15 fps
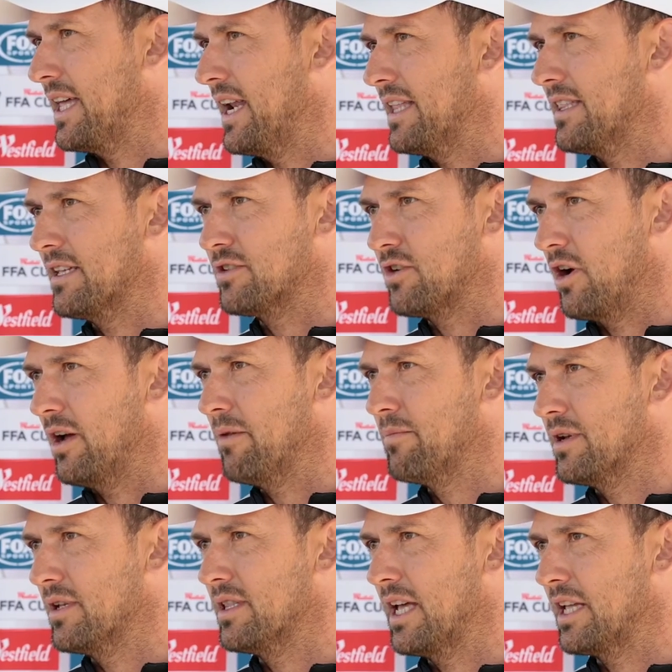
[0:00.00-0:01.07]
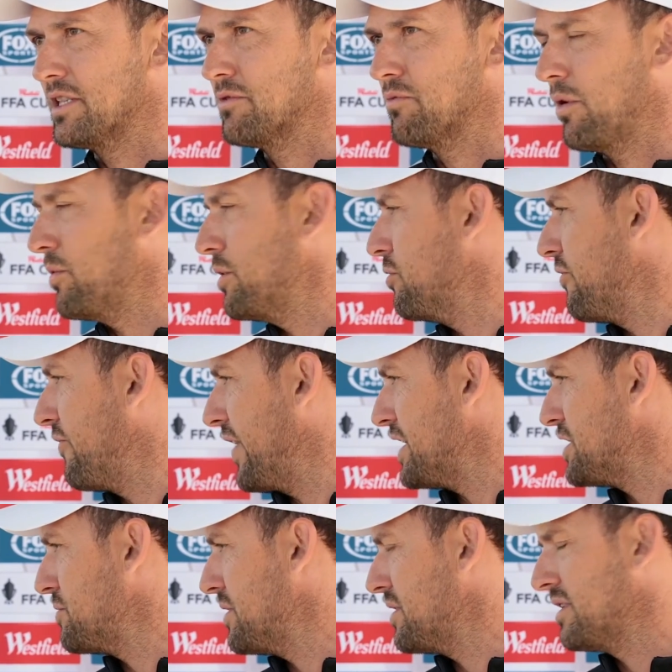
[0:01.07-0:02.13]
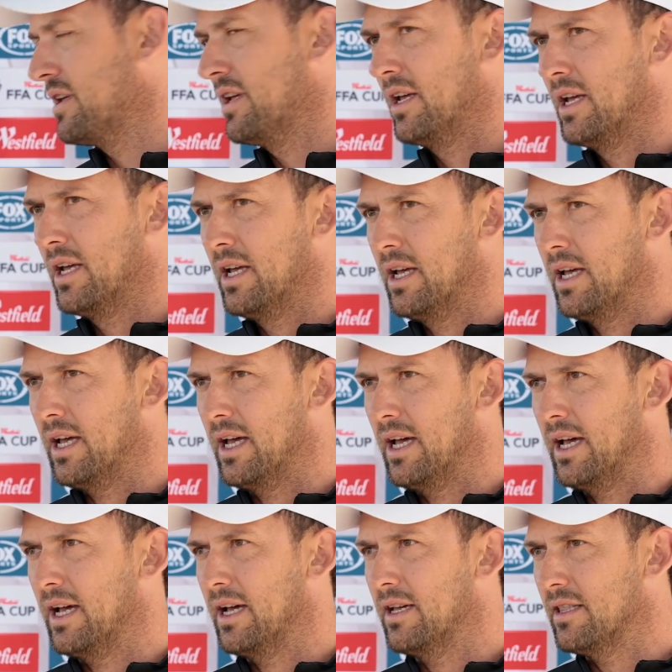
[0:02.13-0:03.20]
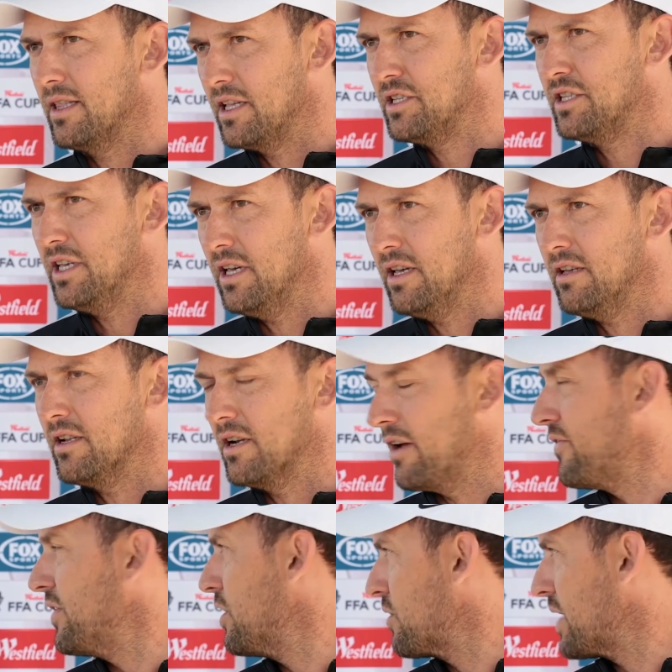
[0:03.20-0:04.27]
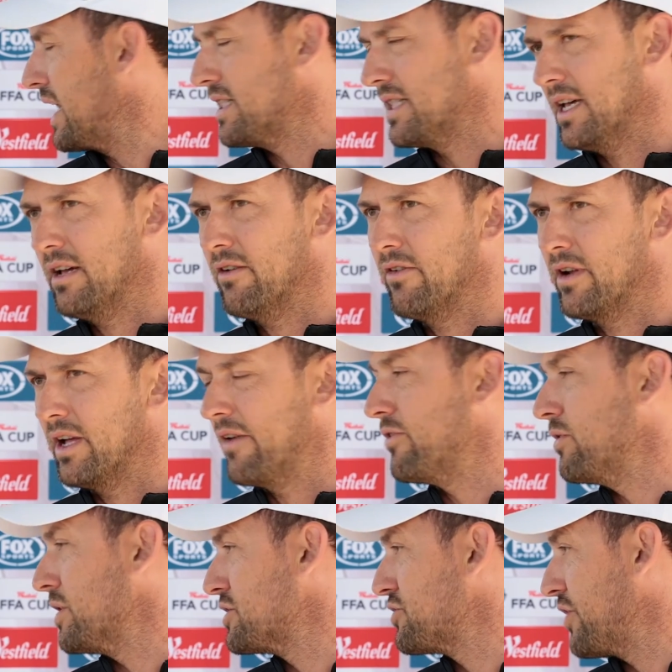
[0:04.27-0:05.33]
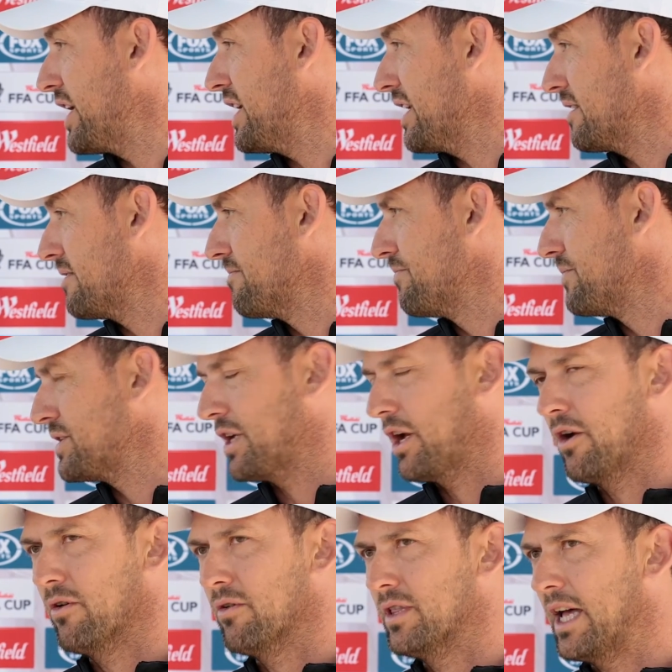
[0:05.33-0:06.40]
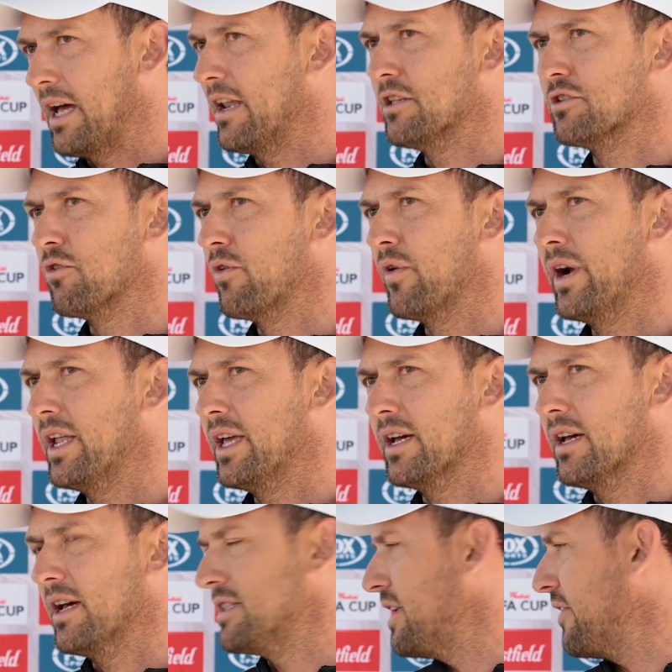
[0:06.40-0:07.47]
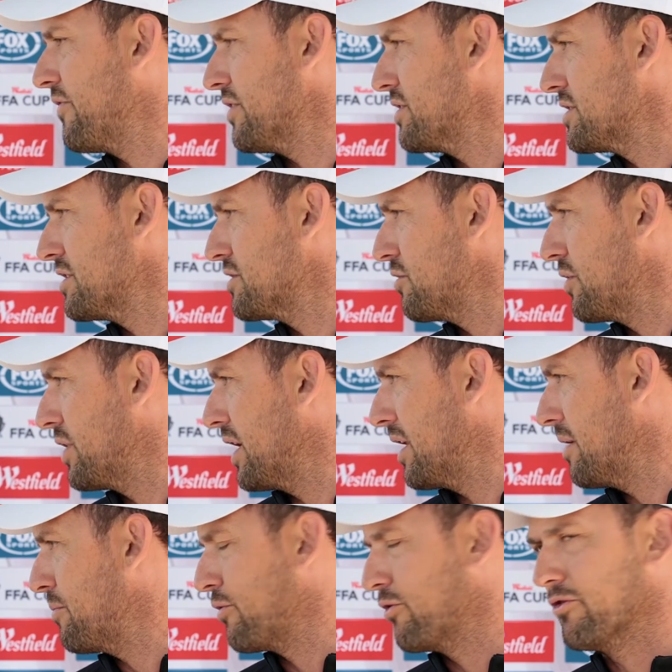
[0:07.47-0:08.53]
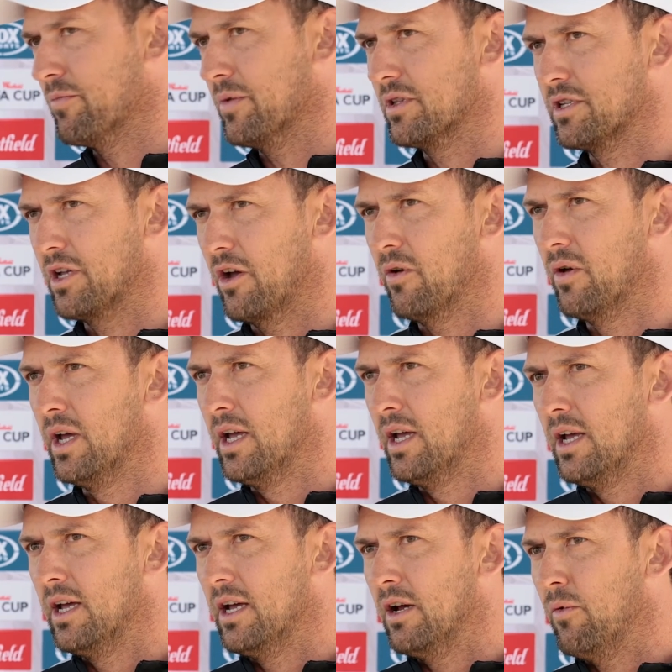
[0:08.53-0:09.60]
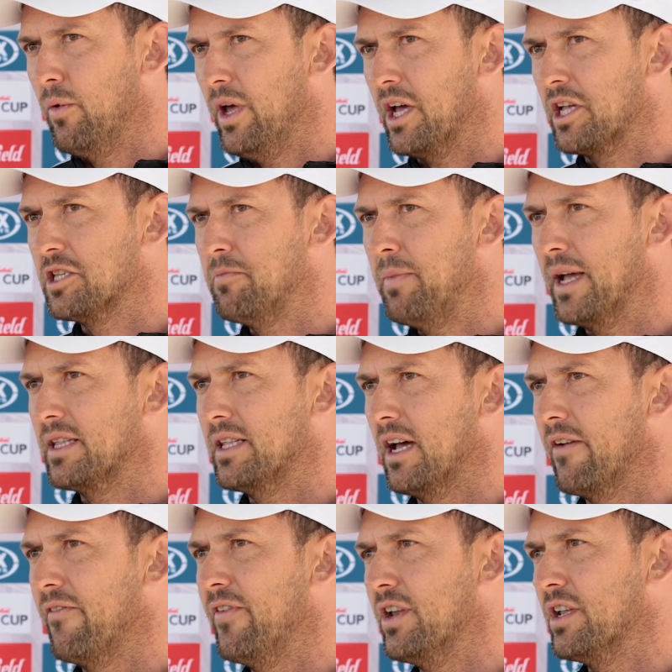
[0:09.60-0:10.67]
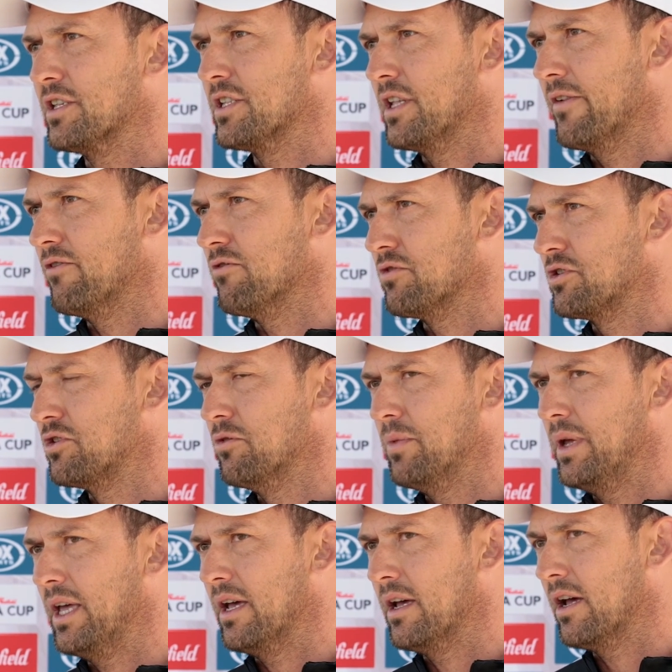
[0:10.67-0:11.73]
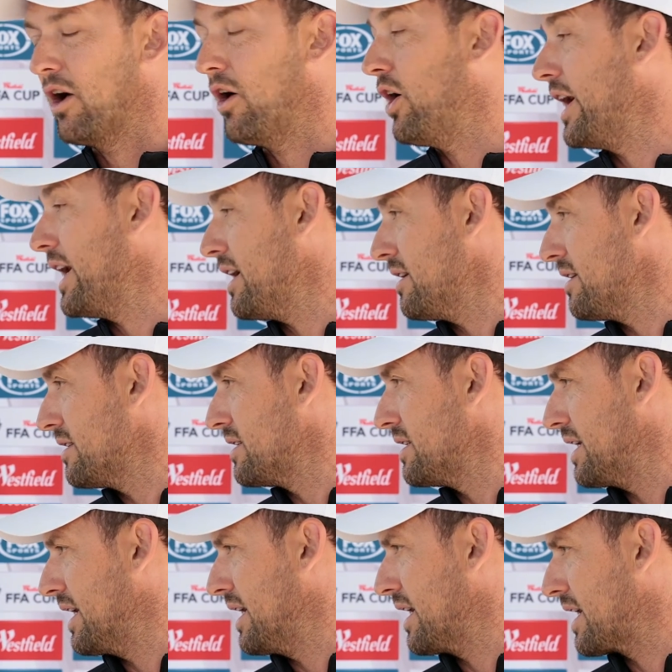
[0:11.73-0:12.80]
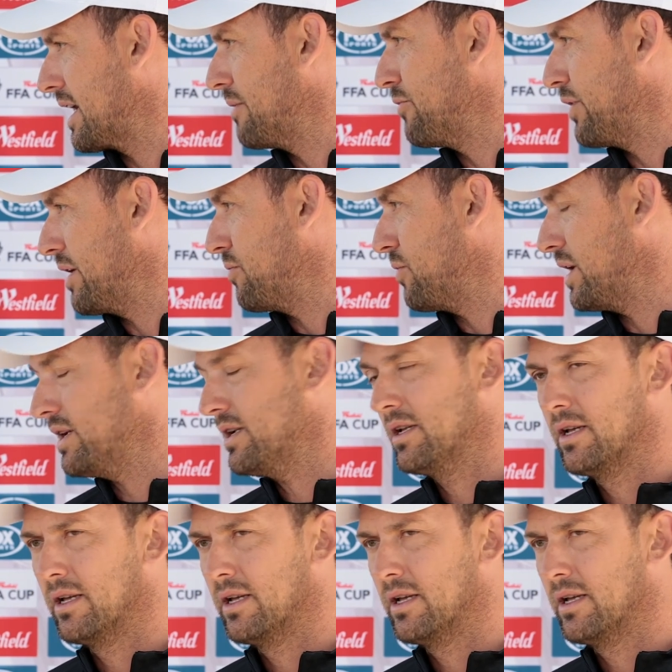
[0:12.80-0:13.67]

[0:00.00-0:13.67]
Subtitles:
that at the time, but that's what we will face with. This year, if you look out there, everyone's training. So that is already a difference. It's already an improvement. So we expect our fitness levels to be higher come round one.